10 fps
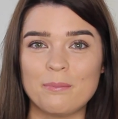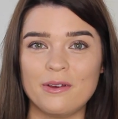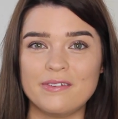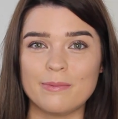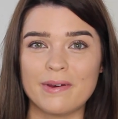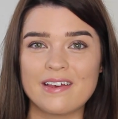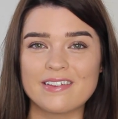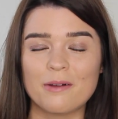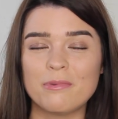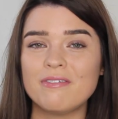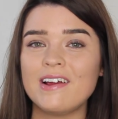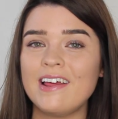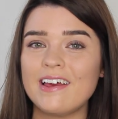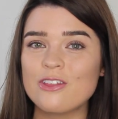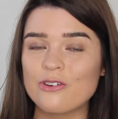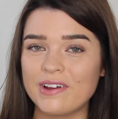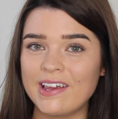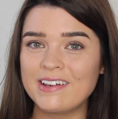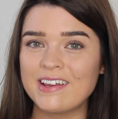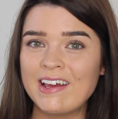beauty bits, and I'd be really
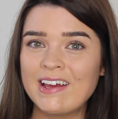intrigued